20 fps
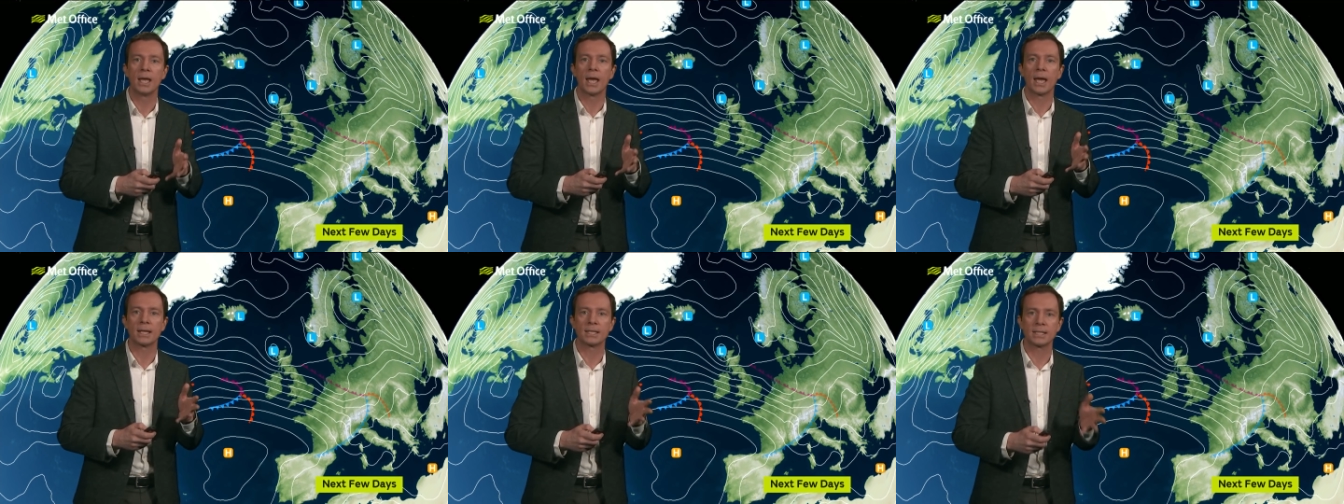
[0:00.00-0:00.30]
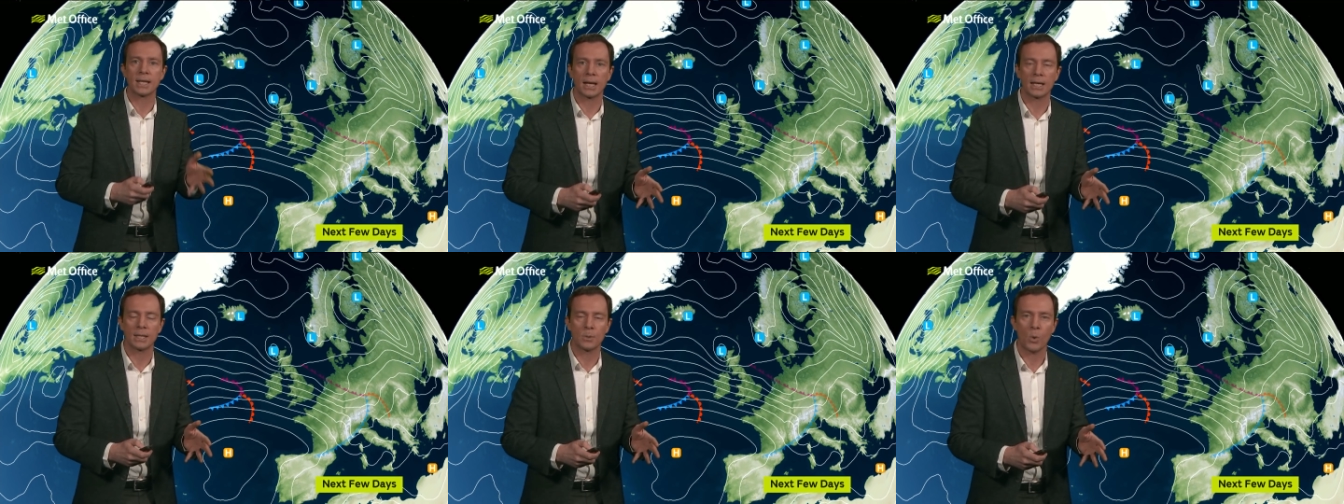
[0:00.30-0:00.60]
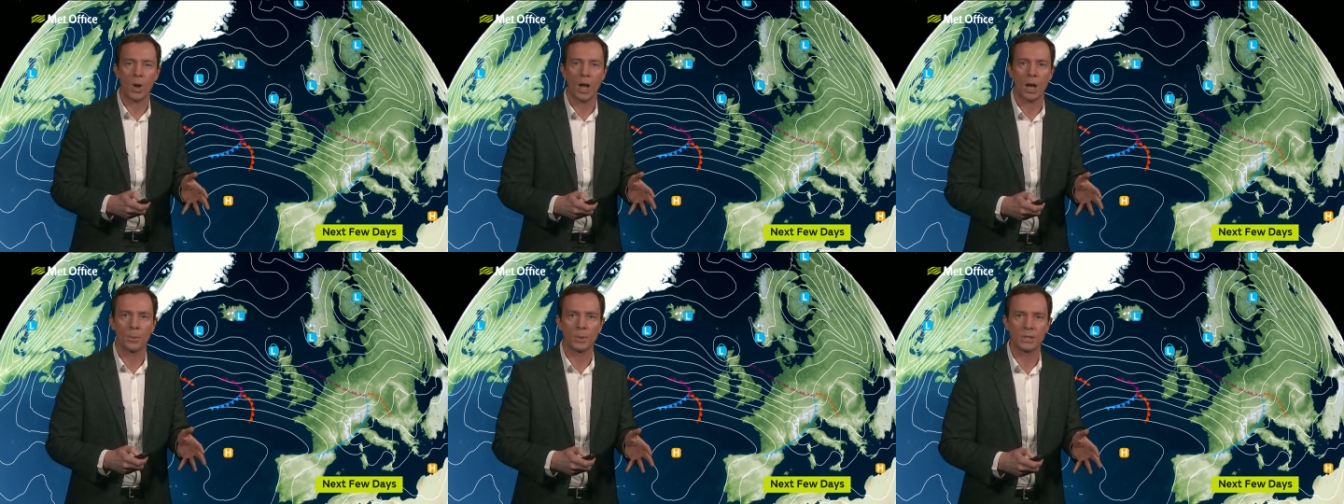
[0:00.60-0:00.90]
exactly
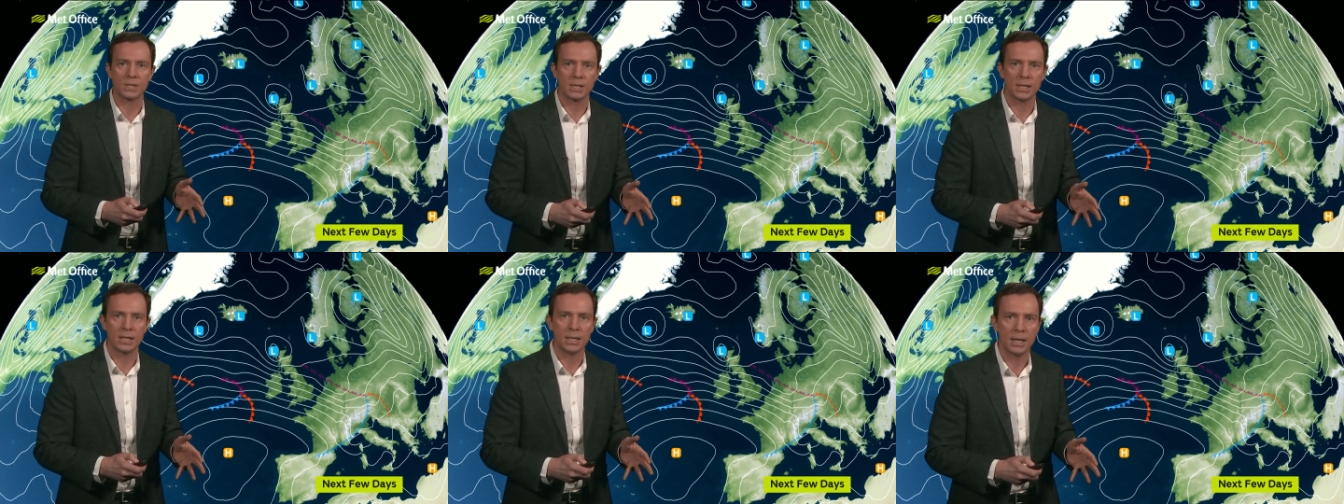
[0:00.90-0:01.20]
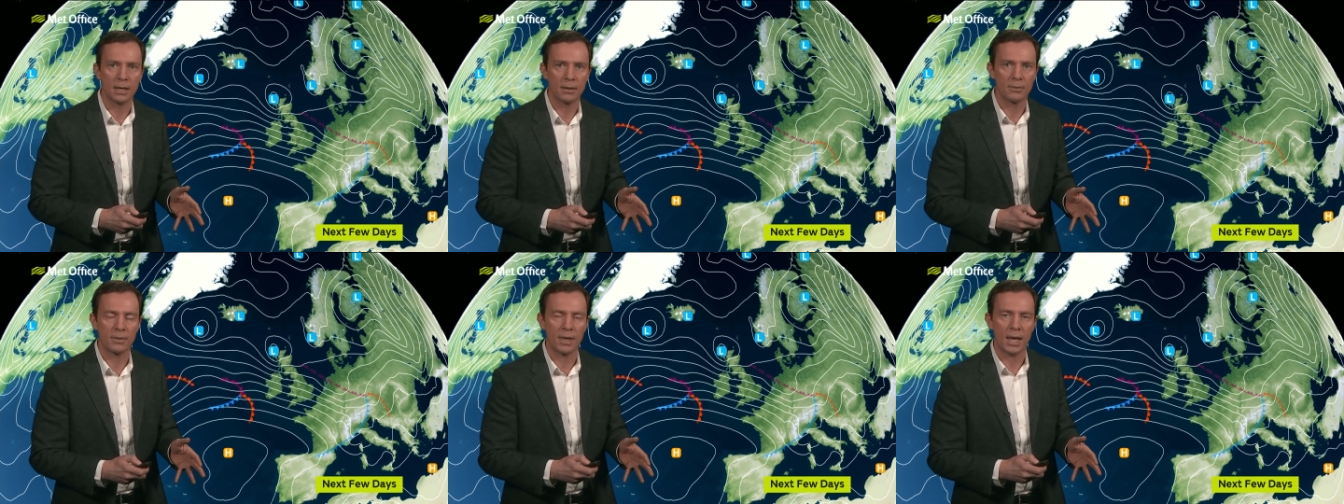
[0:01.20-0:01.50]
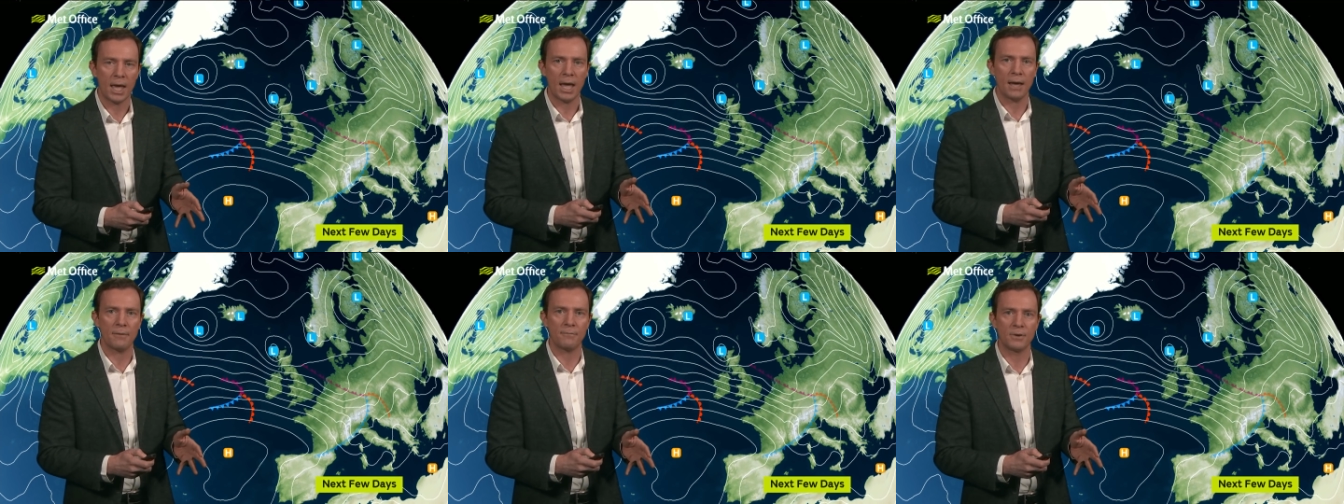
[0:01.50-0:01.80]
where we see the
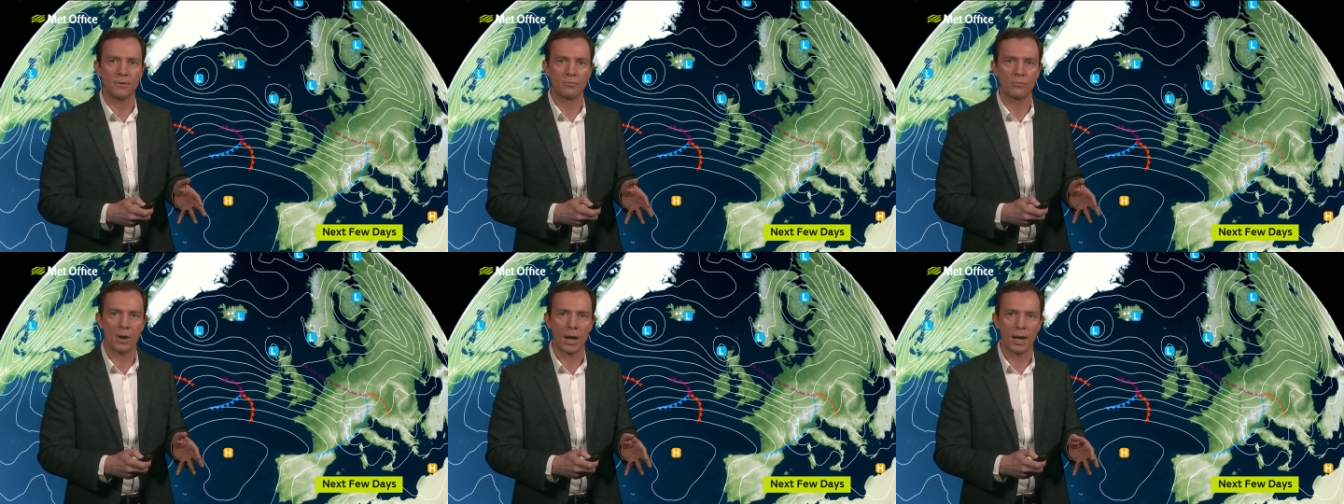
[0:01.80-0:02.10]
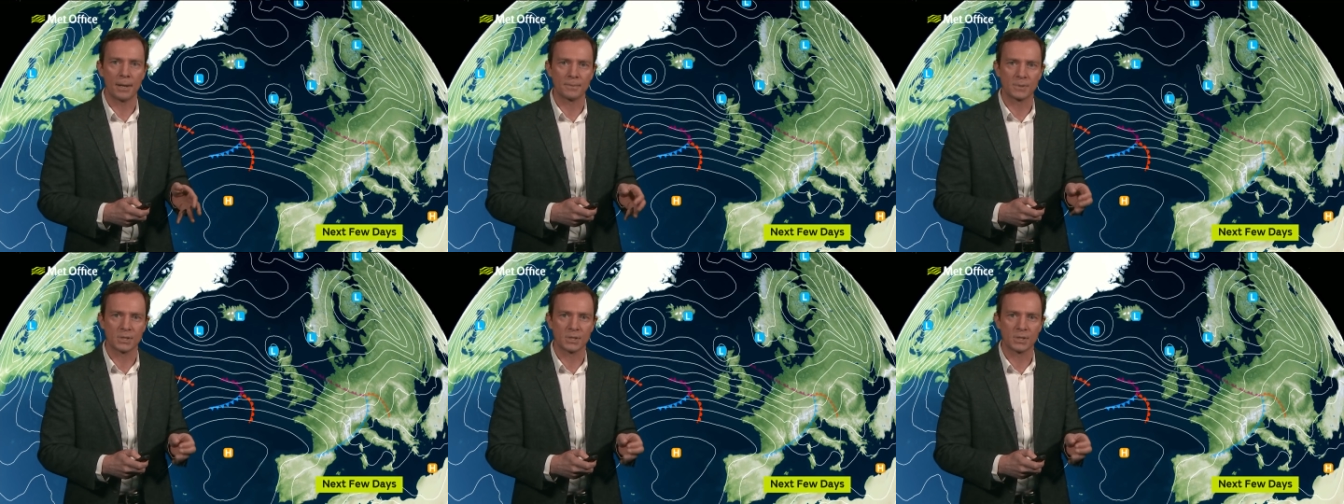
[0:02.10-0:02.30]
heavy rain.